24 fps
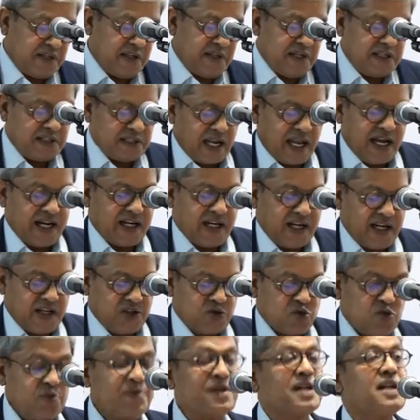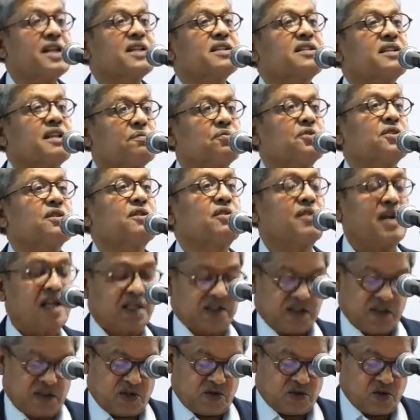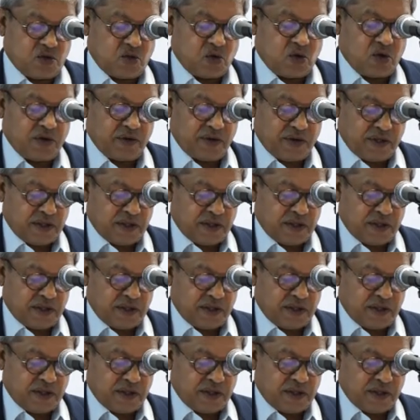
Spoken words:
is likely to be an exception rather than the rule.